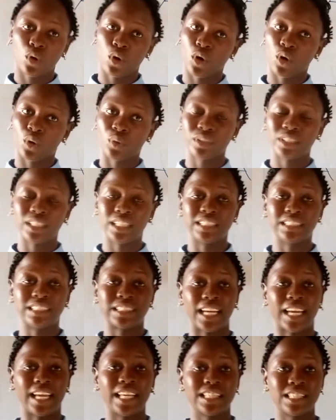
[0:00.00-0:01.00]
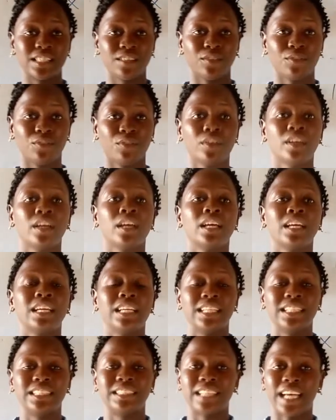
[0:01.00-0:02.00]
called in
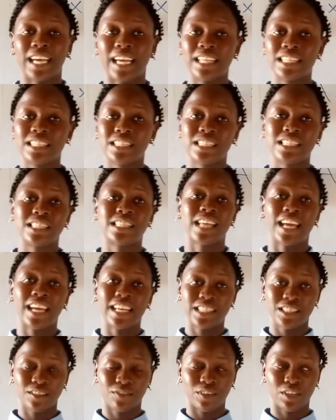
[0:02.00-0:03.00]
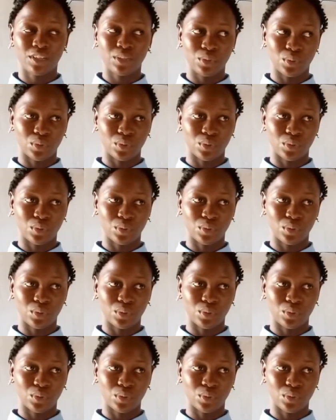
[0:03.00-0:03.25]
scientific